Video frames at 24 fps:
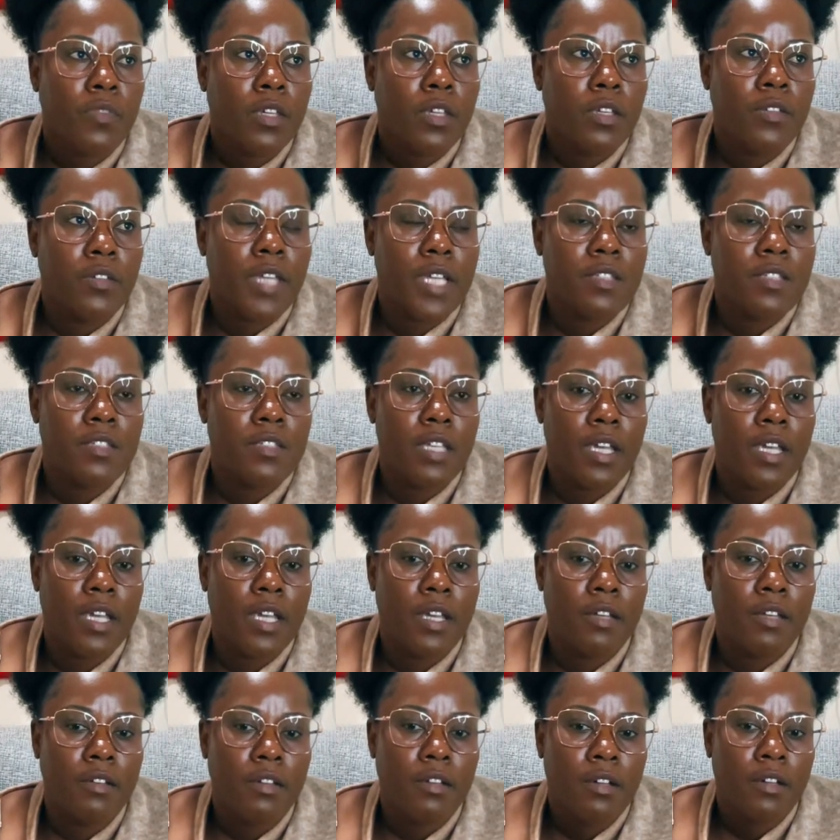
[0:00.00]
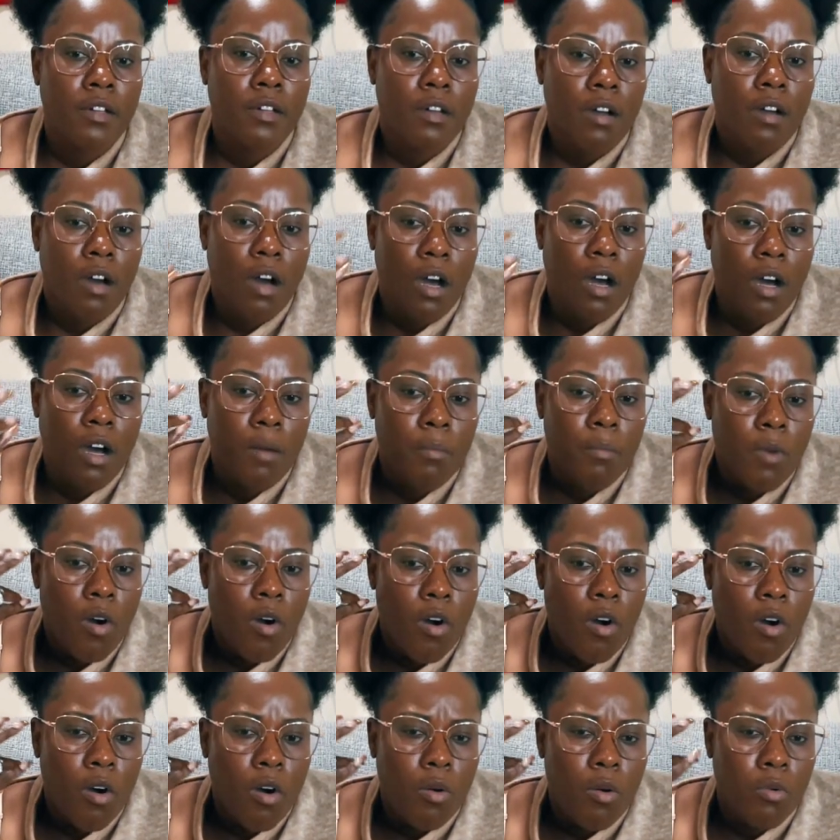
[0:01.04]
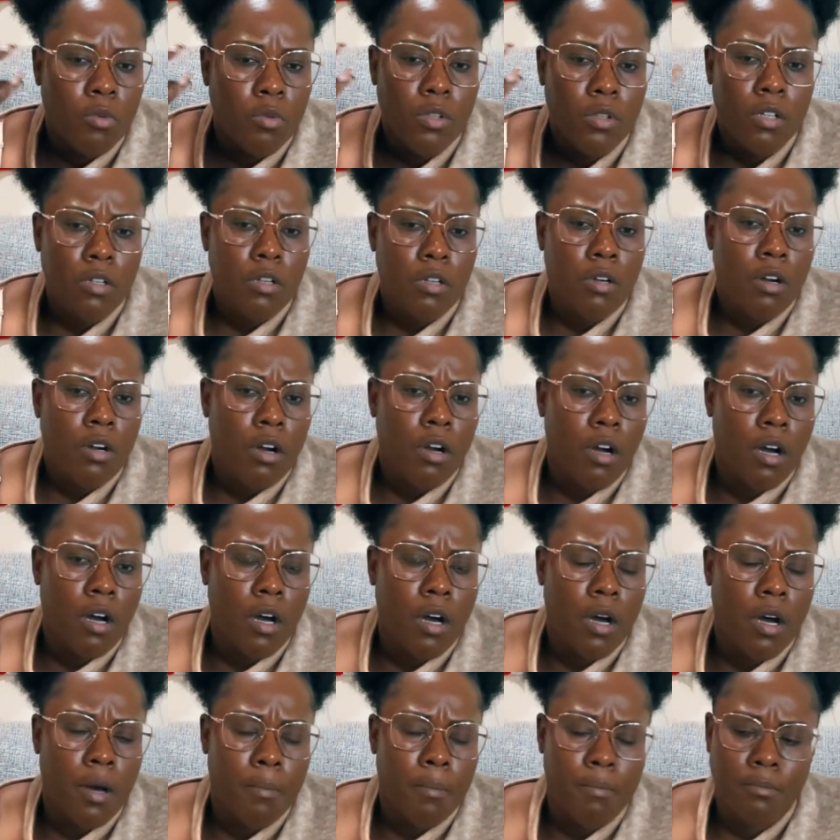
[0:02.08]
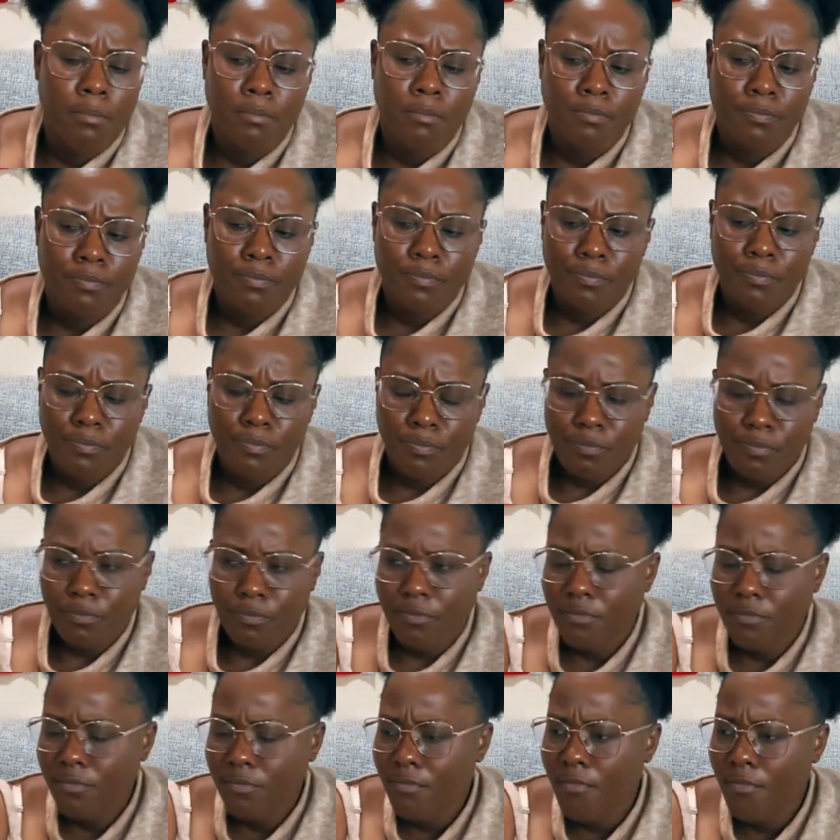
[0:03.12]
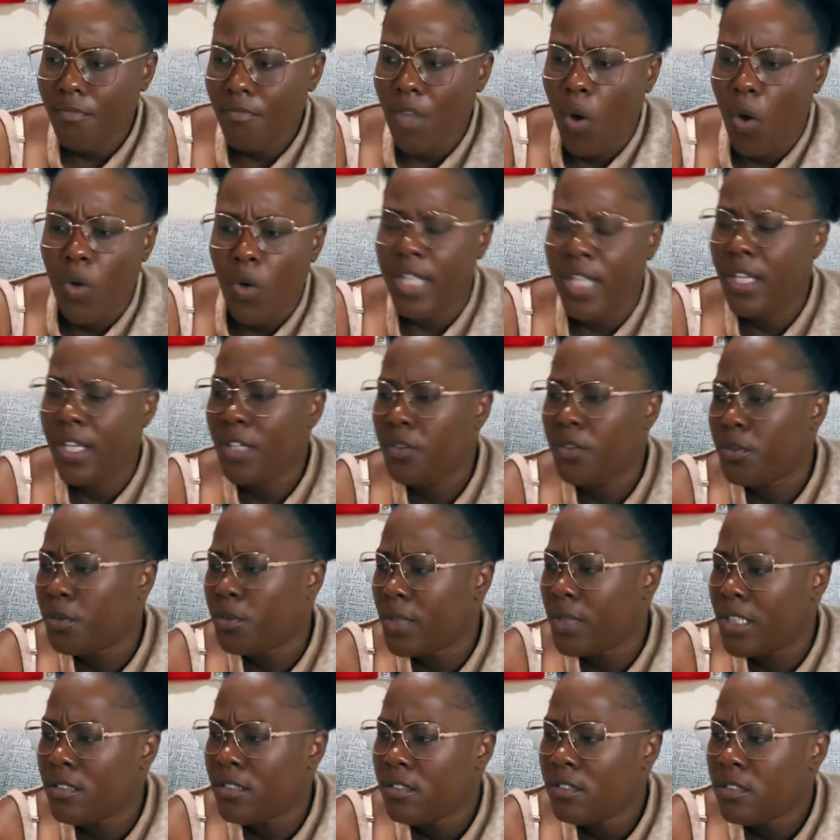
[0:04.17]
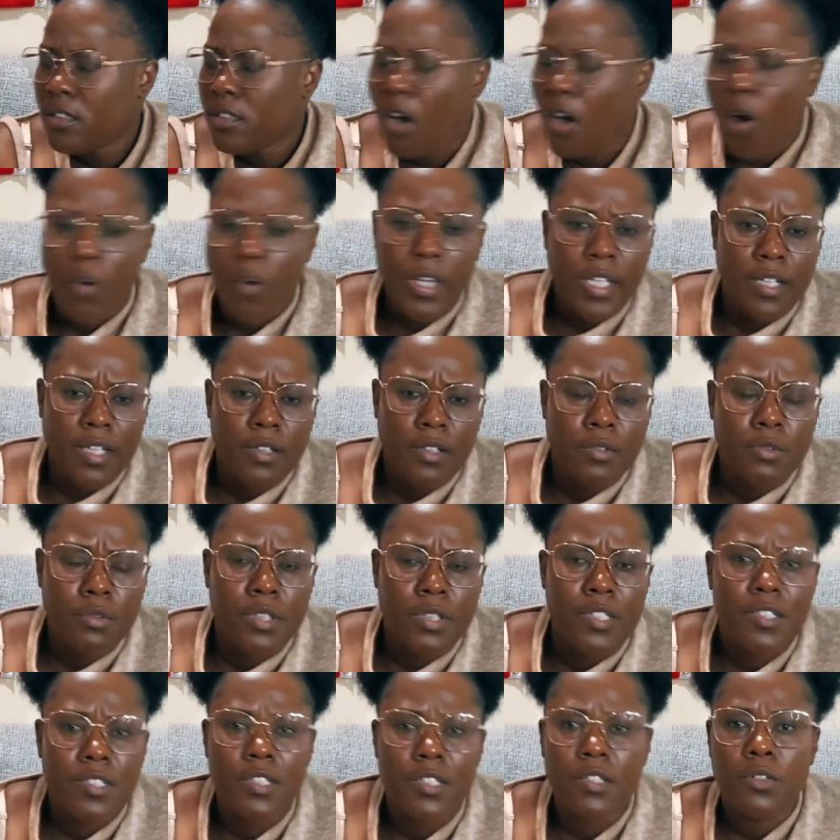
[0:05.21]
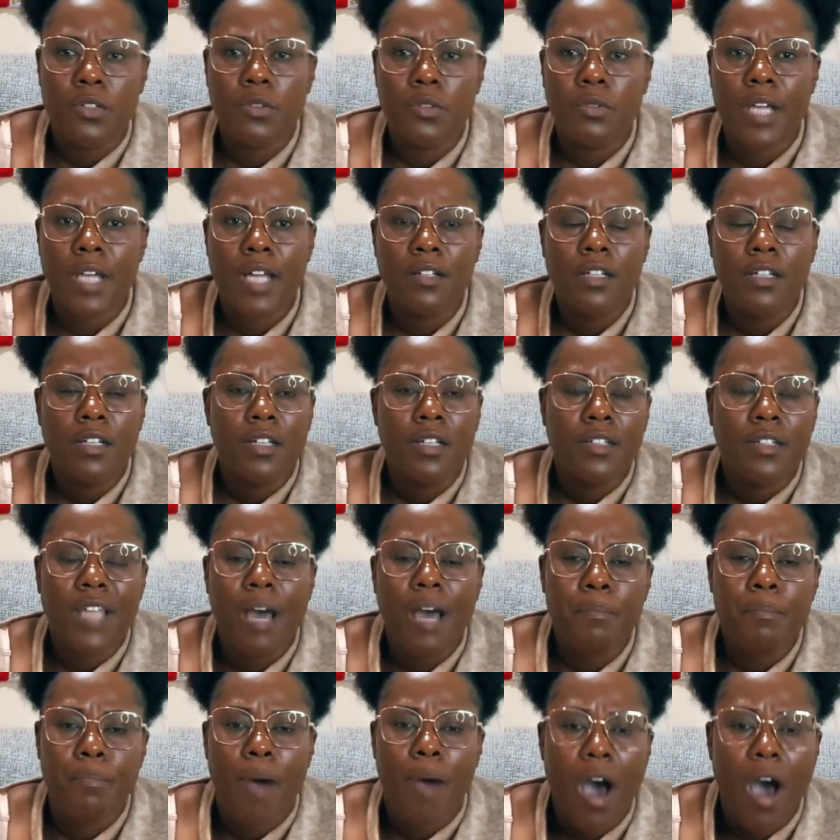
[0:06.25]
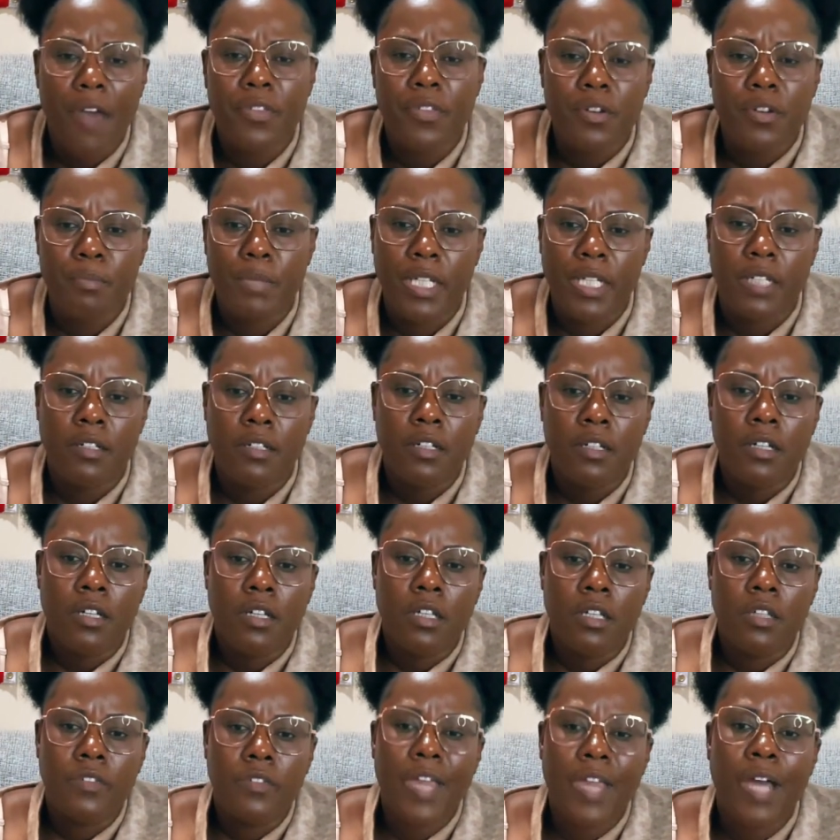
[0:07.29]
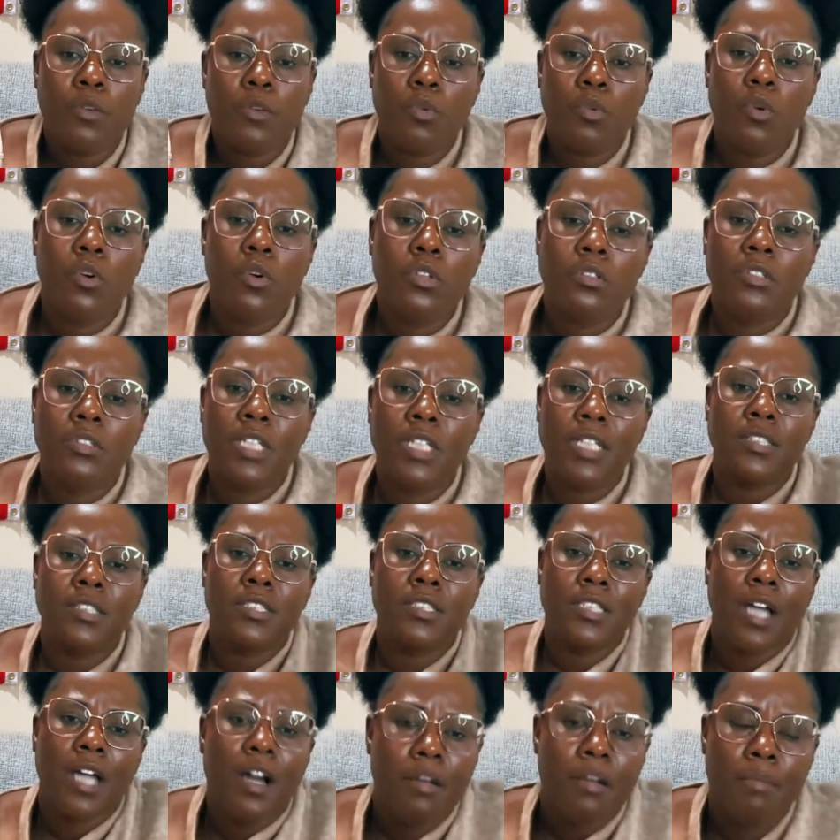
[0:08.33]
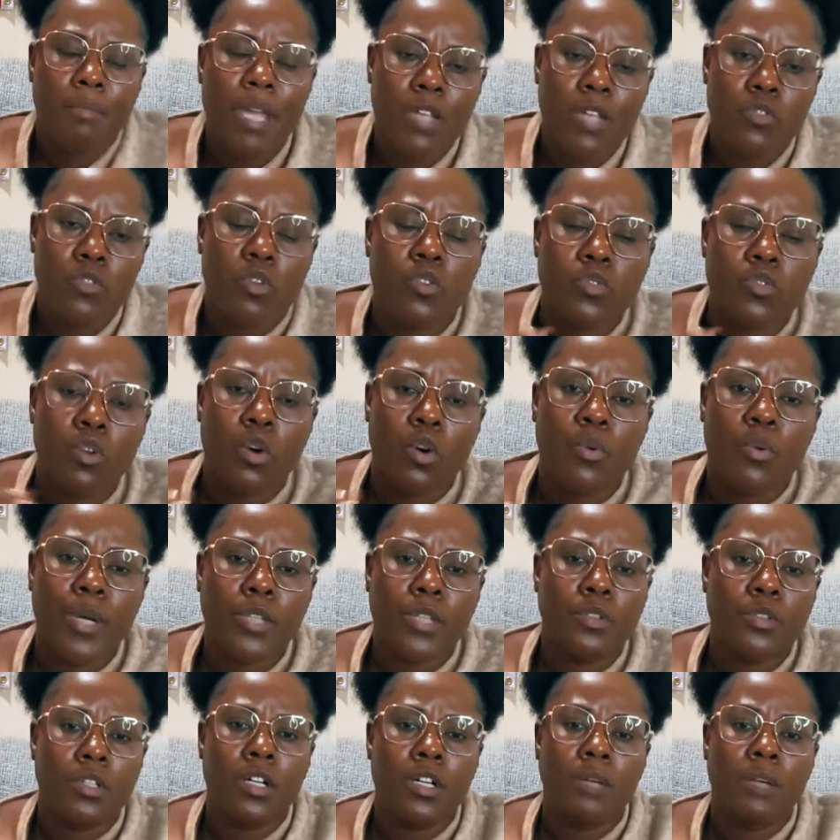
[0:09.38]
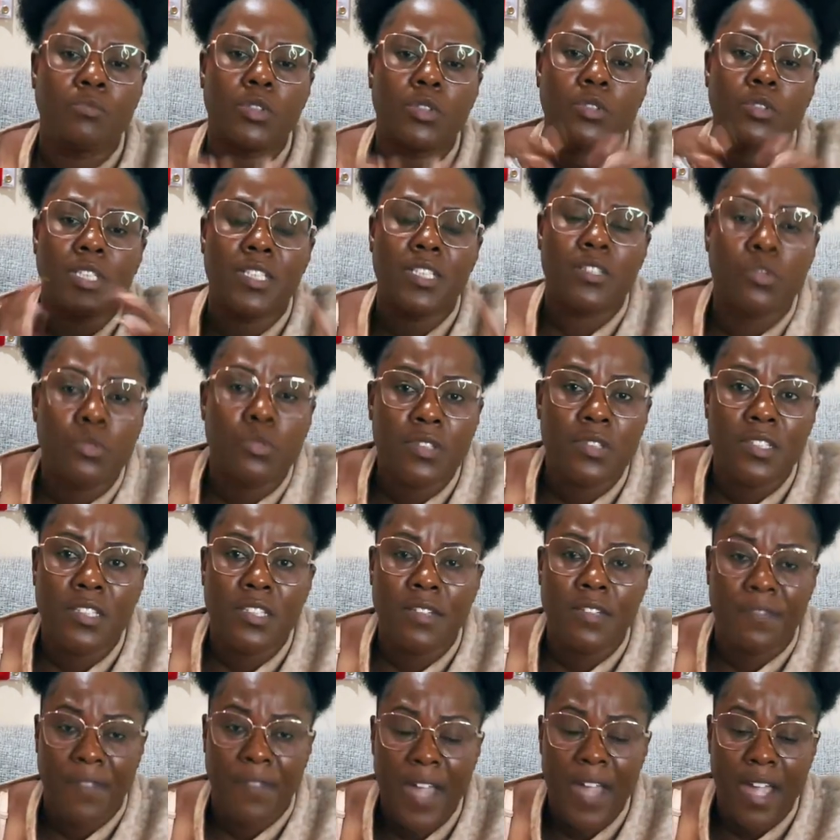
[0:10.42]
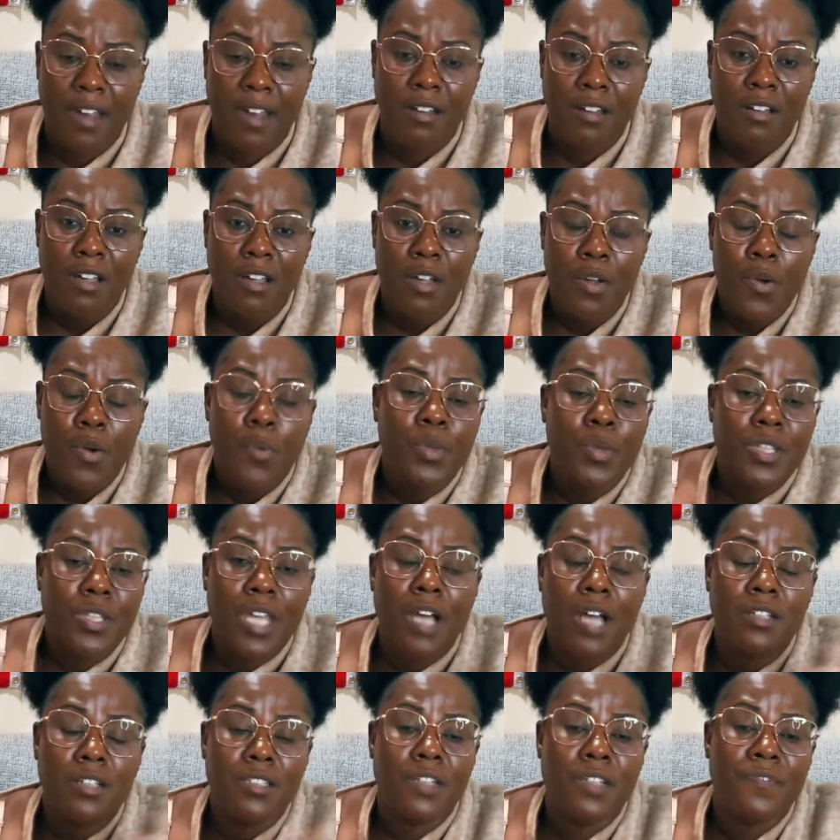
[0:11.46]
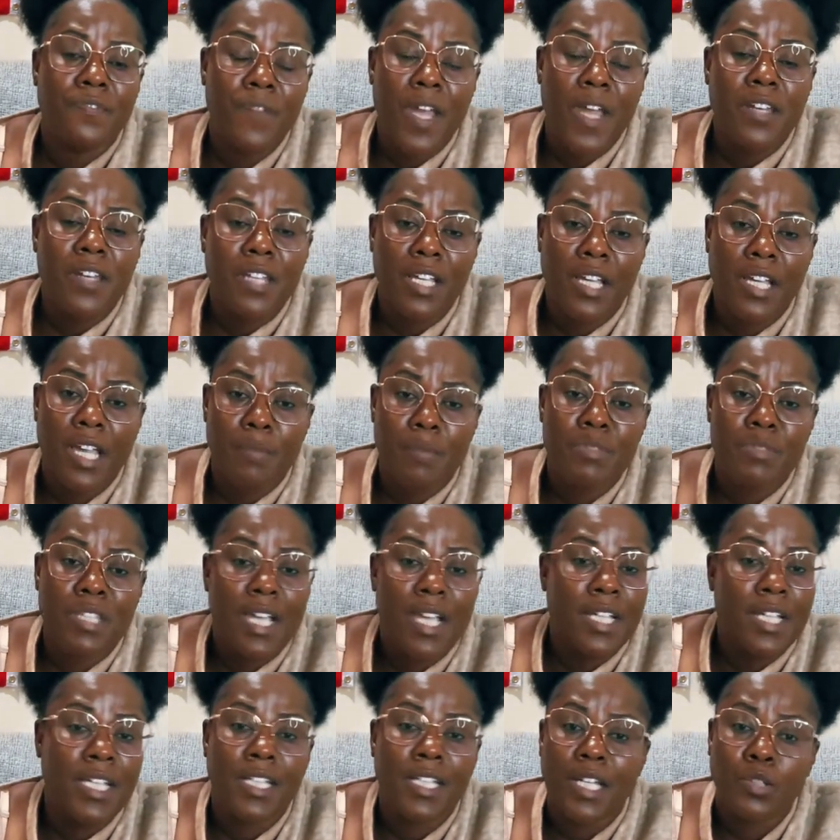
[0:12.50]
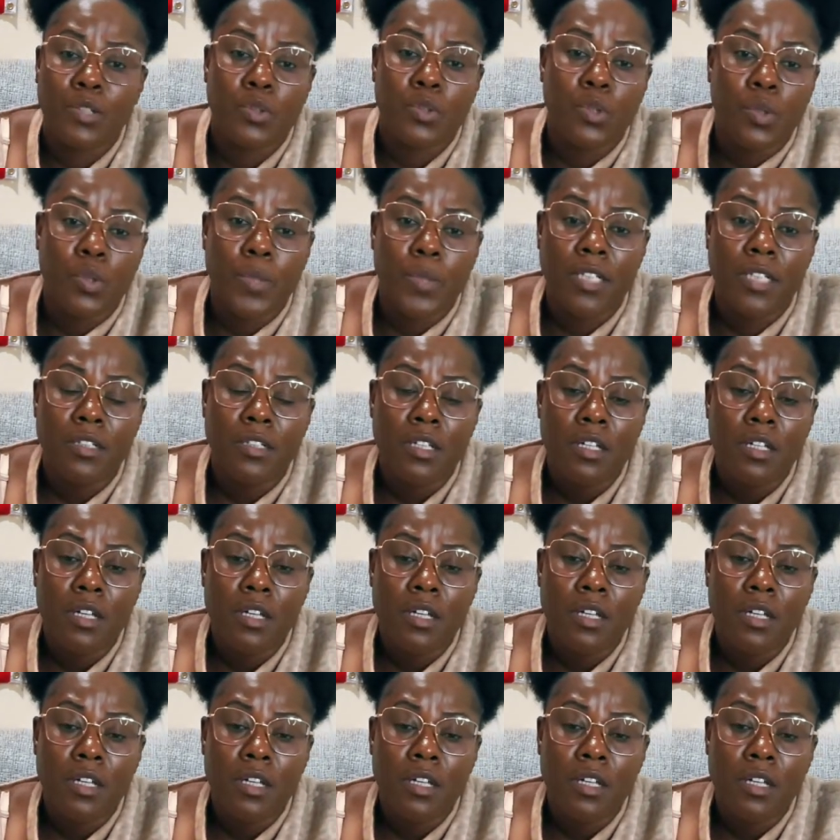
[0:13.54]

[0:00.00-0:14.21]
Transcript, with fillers: they said, um, oh, um, oh, he didn't do it. Oh, he didn't do this. He didn't do that. That bothered me. That these young men are so quick to come to this dude's defend with defending him saying he didn't do it.